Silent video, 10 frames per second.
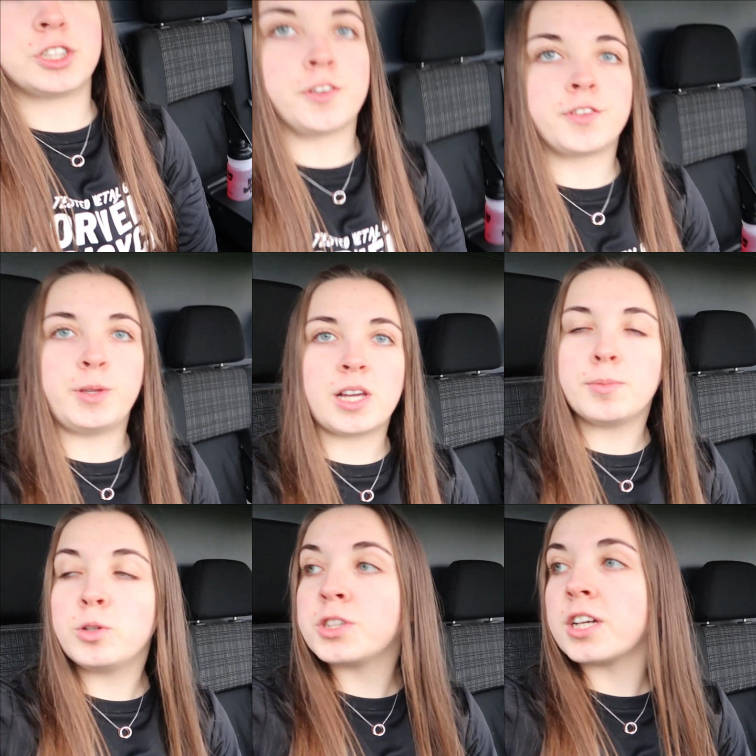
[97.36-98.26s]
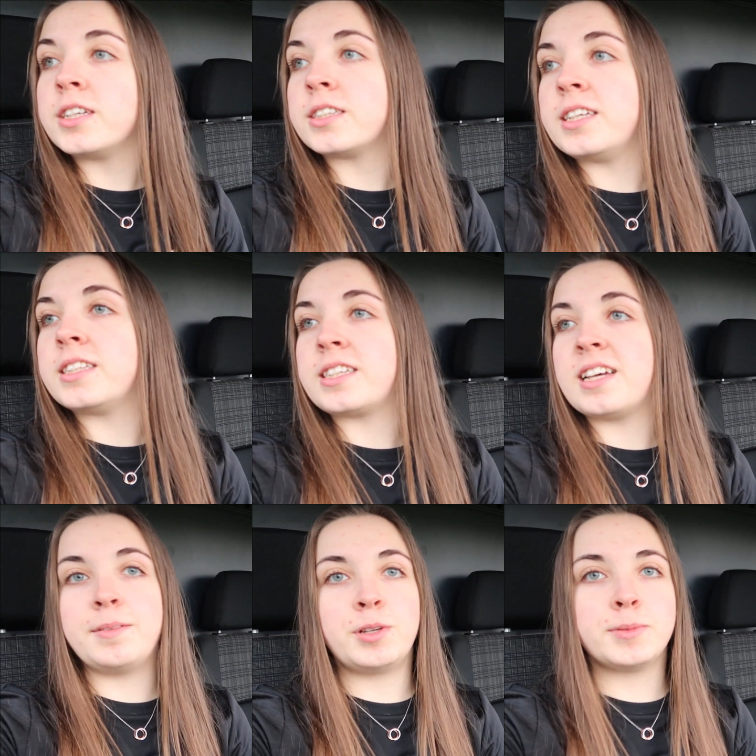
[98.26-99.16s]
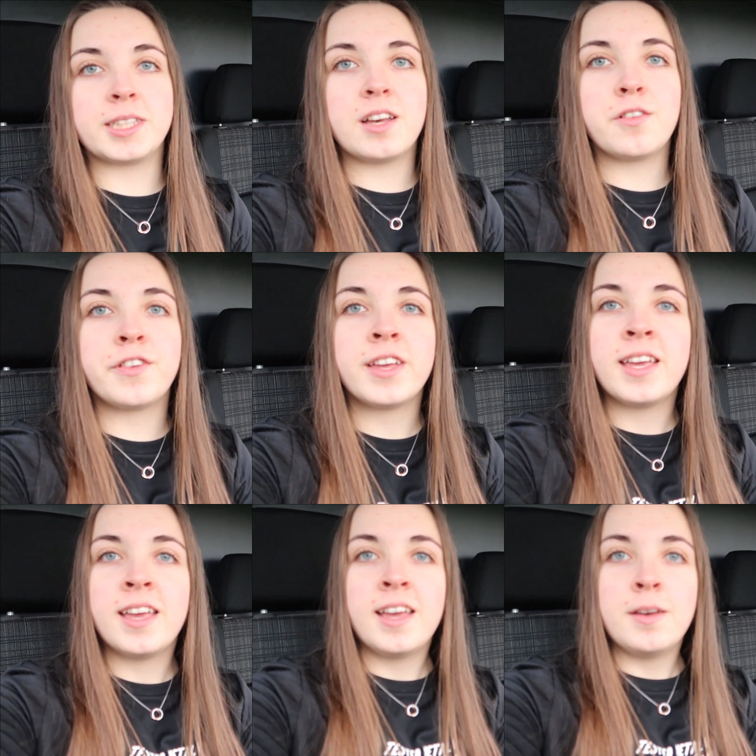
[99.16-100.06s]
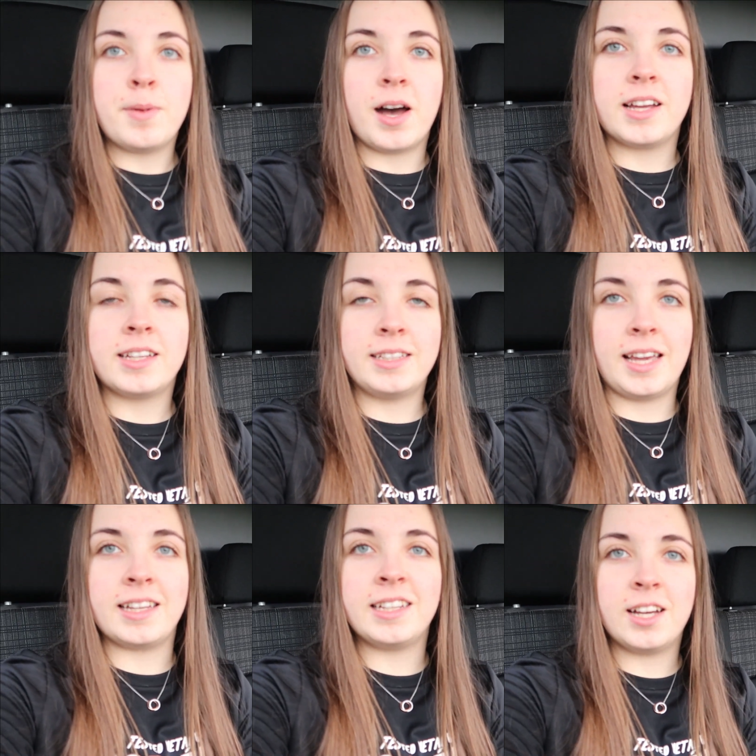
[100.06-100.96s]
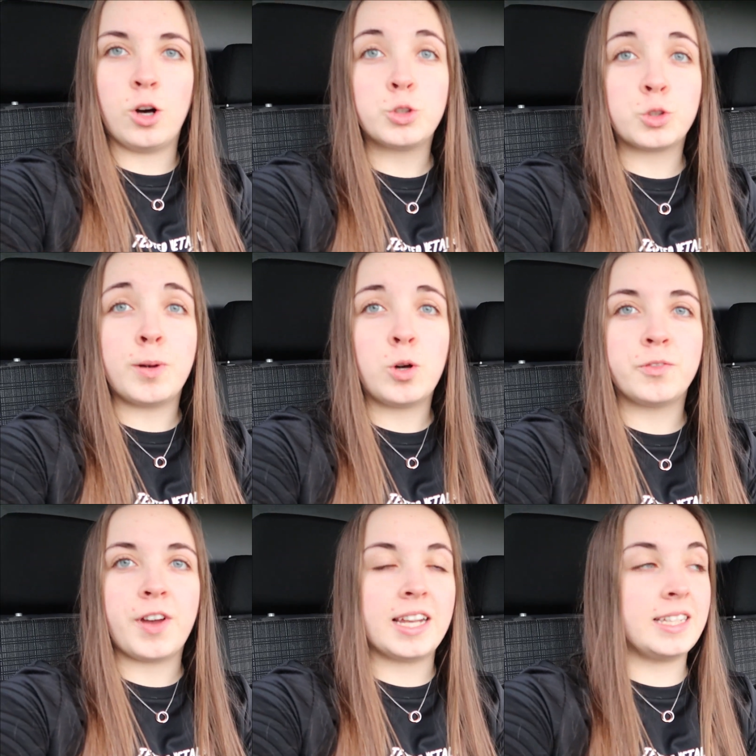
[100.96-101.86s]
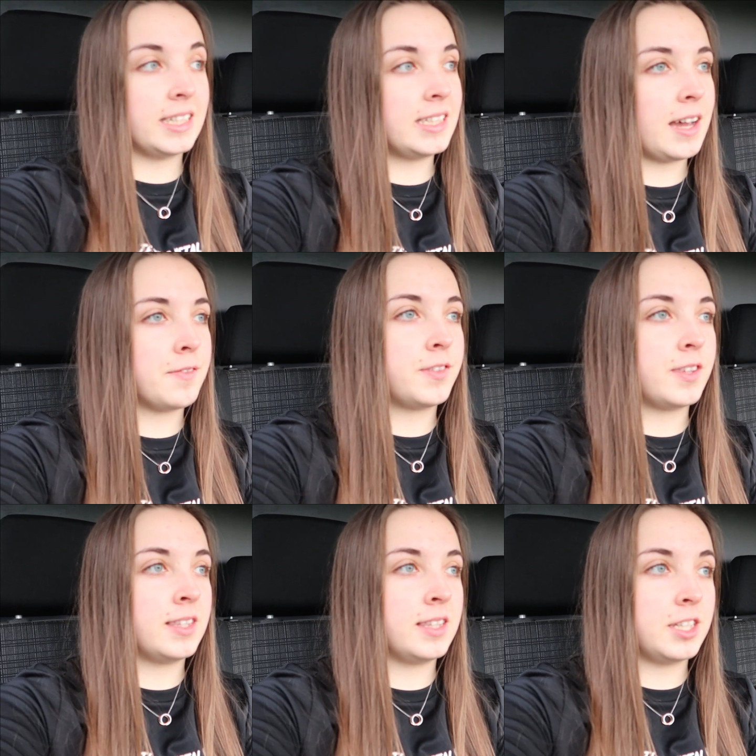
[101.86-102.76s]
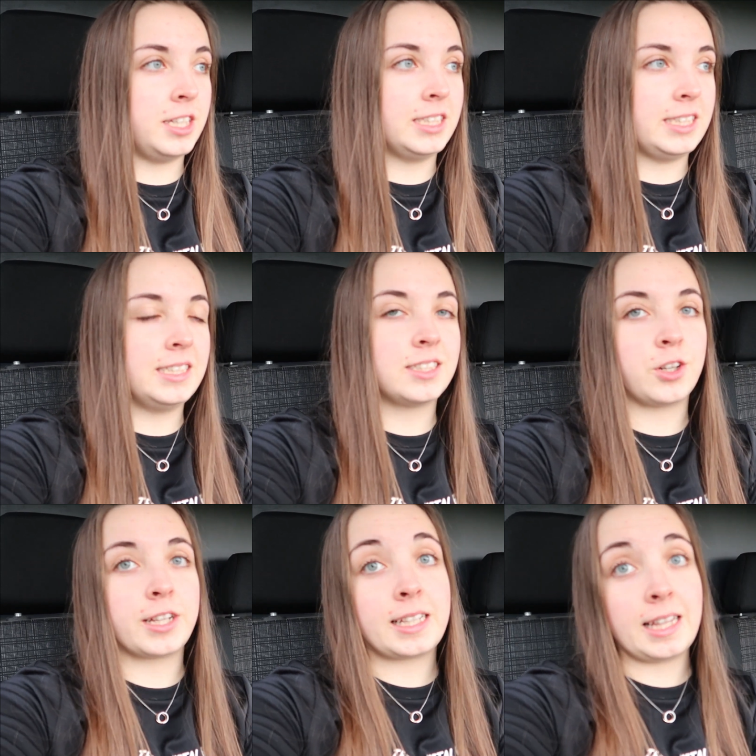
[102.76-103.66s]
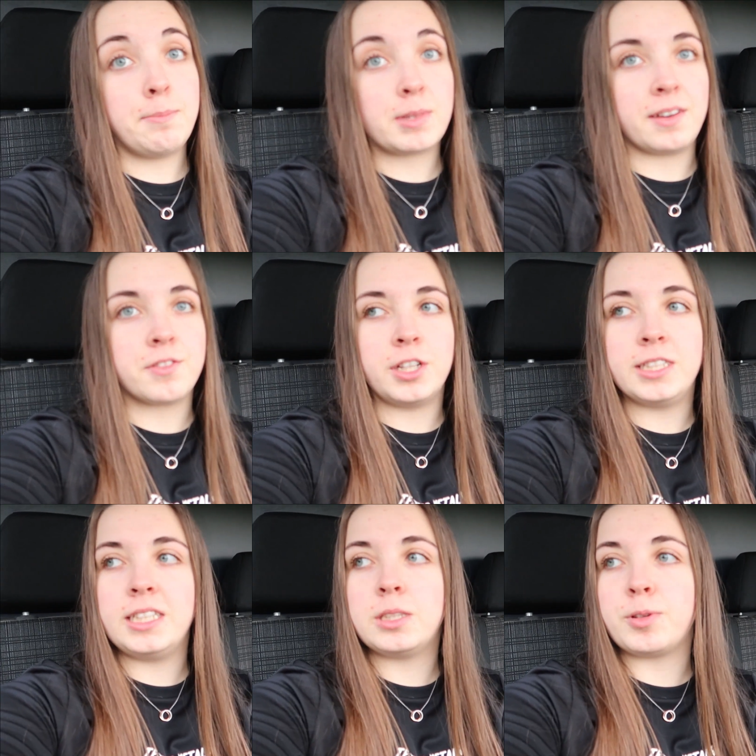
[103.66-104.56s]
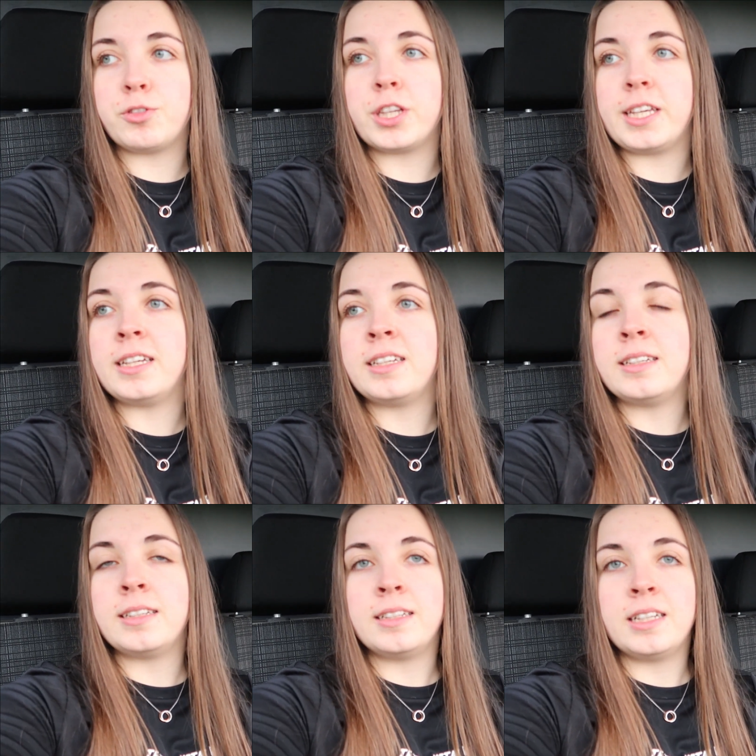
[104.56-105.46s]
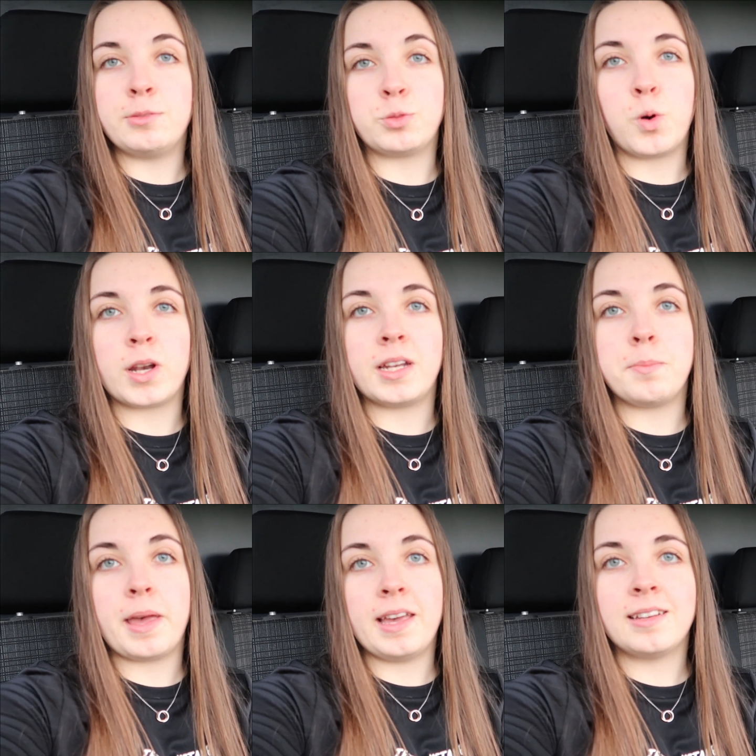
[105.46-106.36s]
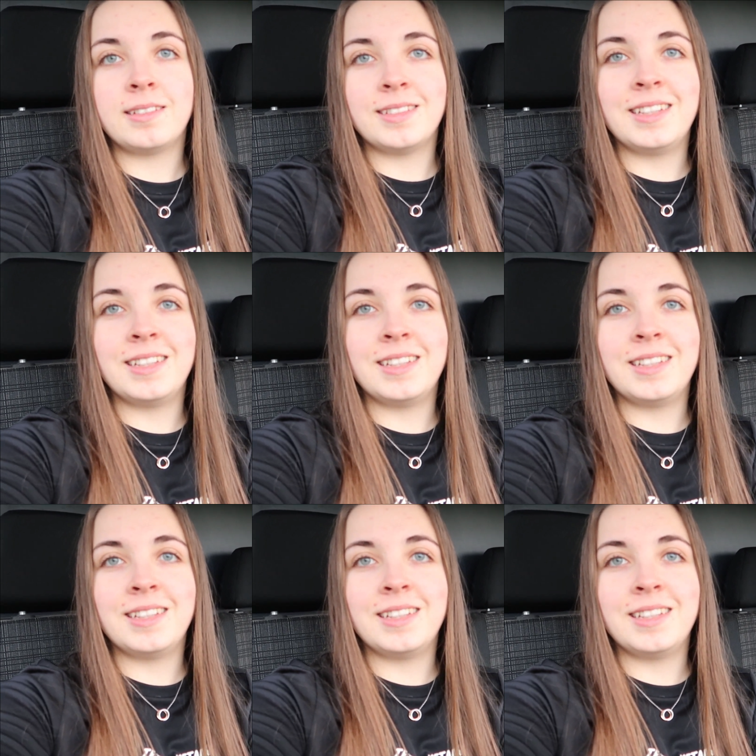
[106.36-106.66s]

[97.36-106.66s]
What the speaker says: just now for the cup holder since I'm here myself. But yeah, also in my old van it did have three seats, or it claimed to have three seats, but really it was one and a bit,